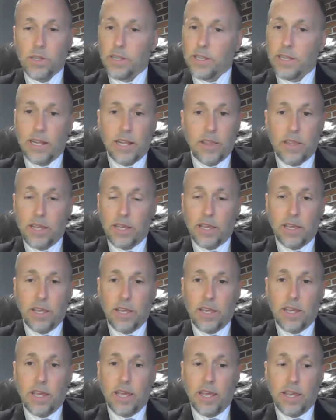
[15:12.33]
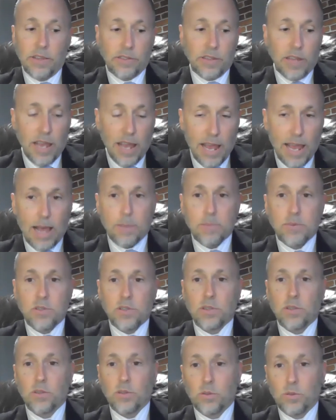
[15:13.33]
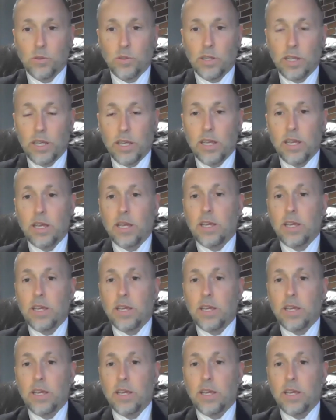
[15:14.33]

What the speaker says: And I think is absolutely